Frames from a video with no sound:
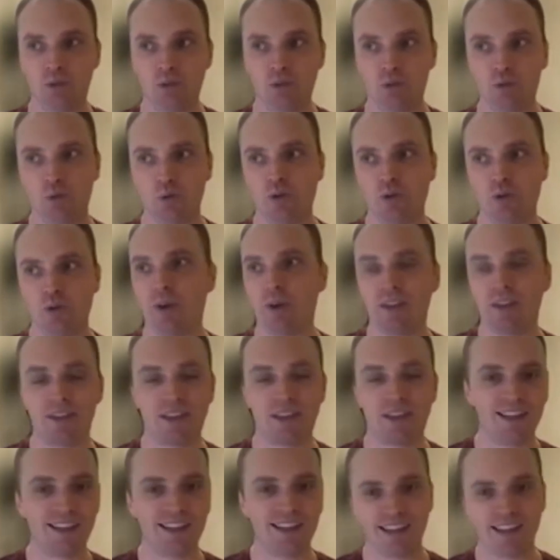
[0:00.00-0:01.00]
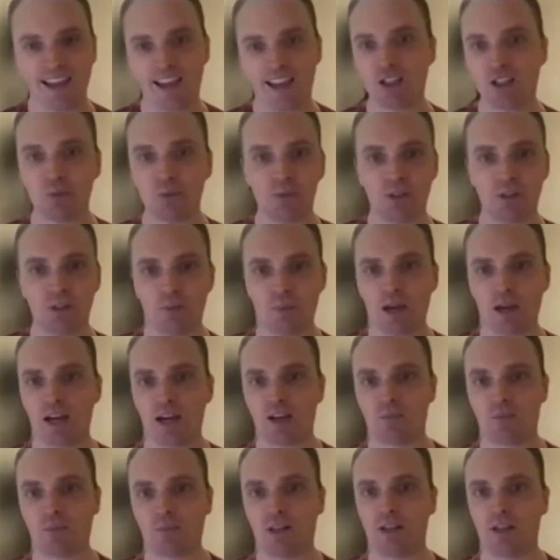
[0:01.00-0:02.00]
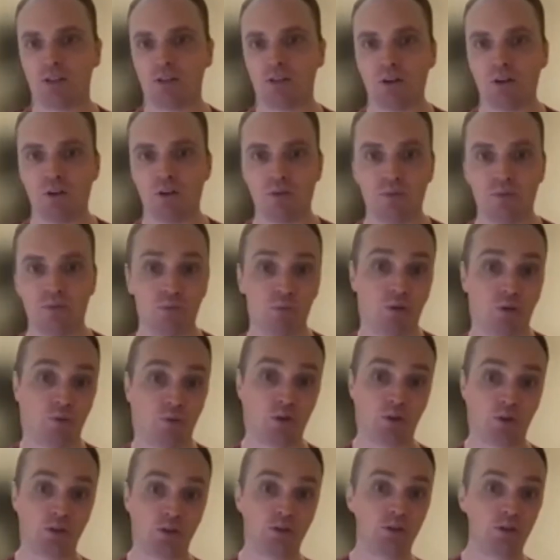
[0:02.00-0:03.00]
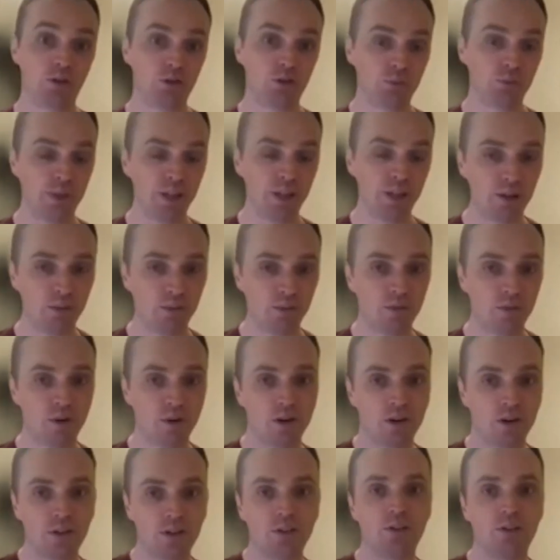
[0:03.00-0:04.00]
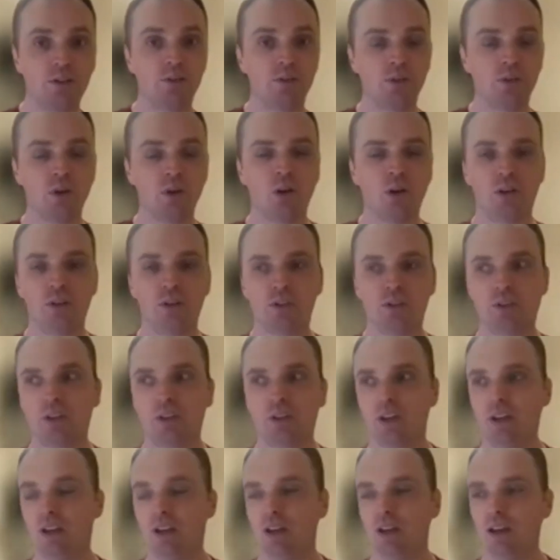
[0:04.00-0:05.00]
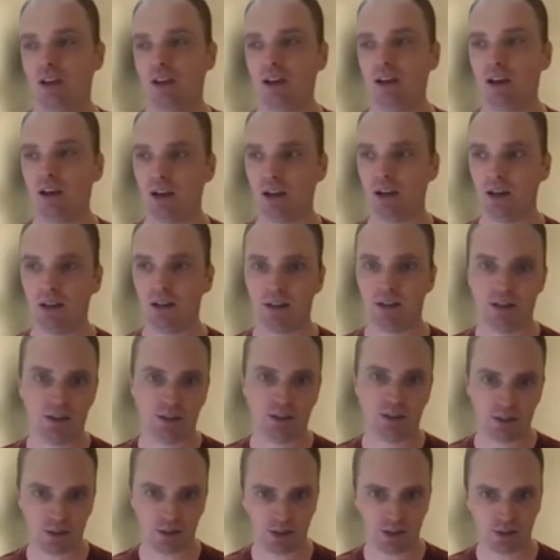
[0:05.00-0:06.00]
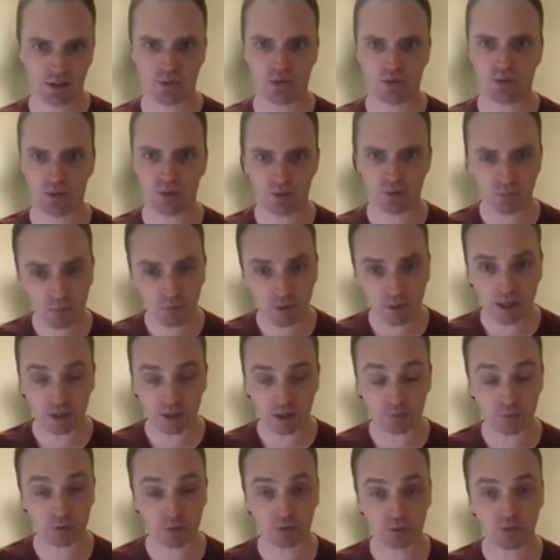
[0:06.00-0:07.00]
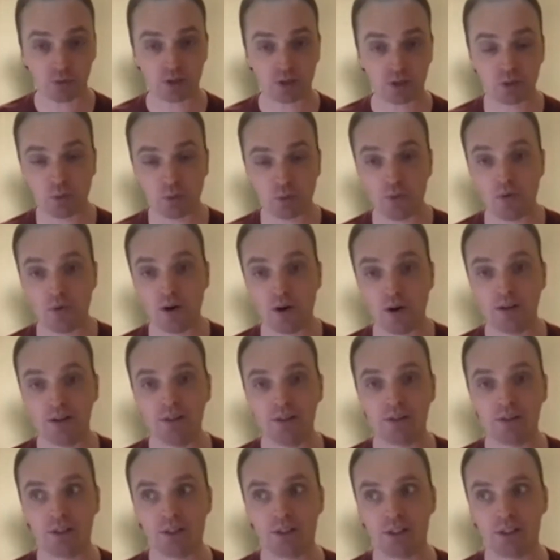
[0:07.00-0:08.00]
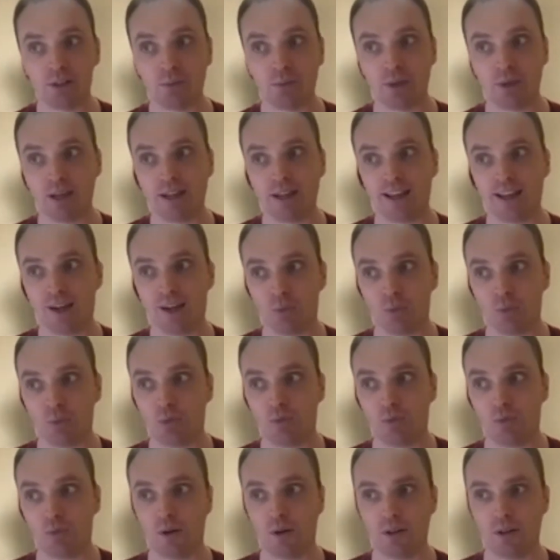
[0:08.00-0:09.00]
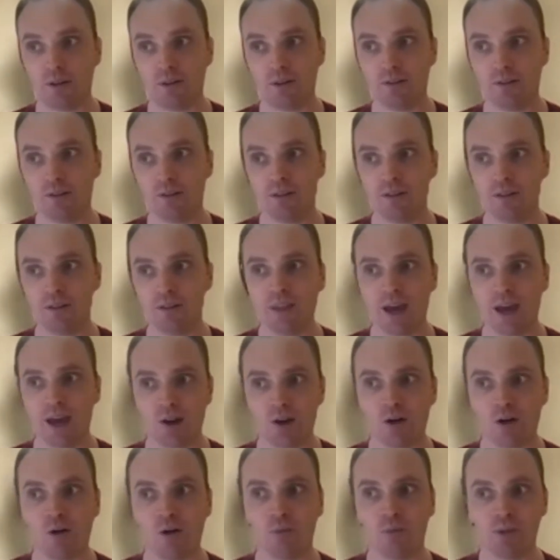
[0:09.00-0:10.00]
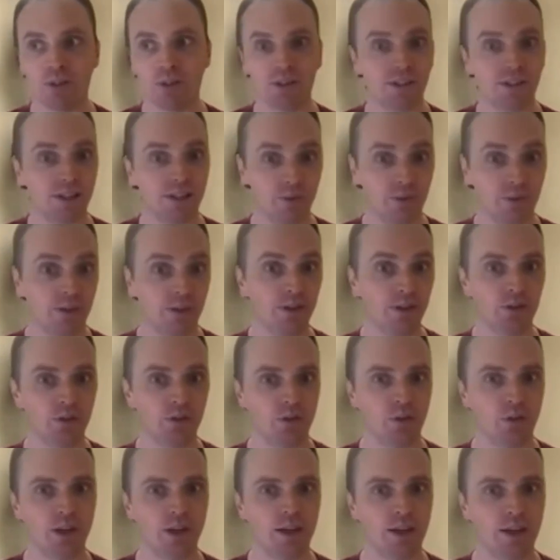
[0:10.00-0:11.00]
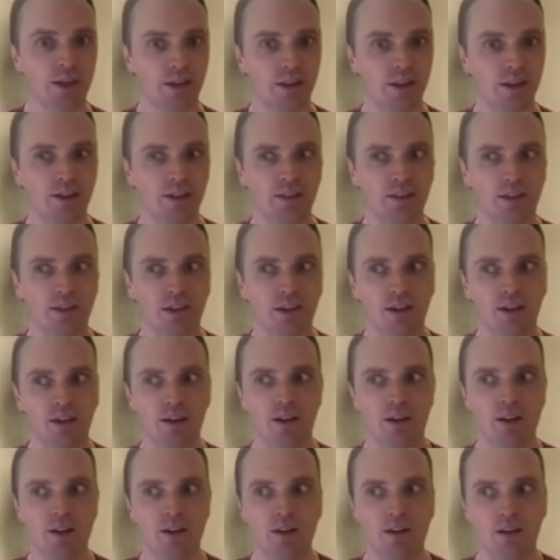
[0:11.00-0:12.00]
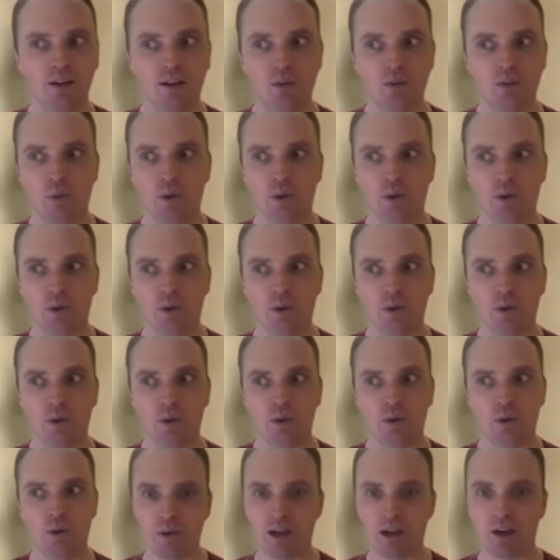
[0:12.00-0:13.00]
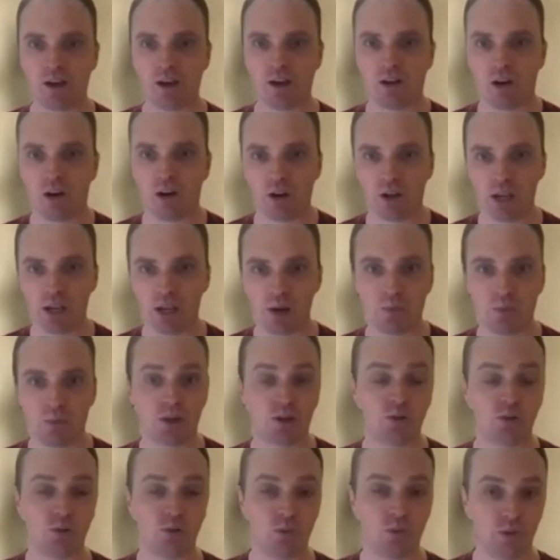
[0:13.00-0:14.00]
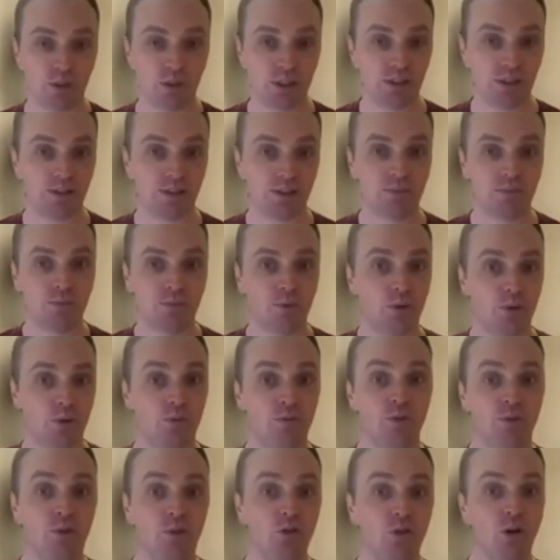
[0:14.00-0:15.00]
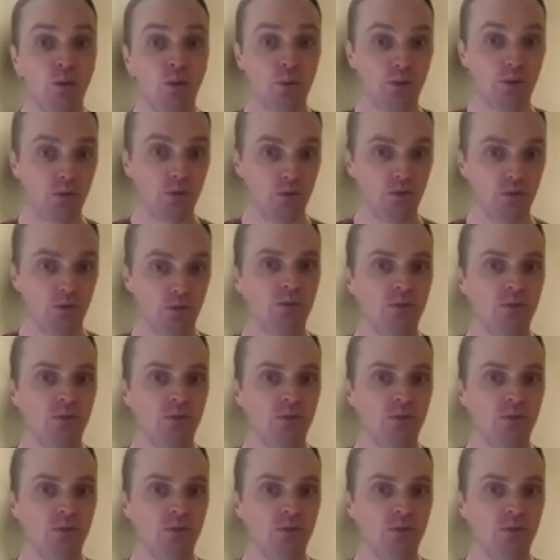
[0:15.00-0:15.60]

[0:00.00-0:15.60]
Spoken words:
talking about that engagement in the marketplace of, you've got social media providers, you've got, in this case, critical infrastructure providers. It's about how we provide that confidence that everything's okay. And I think we can go on about, we can do all these phenomenal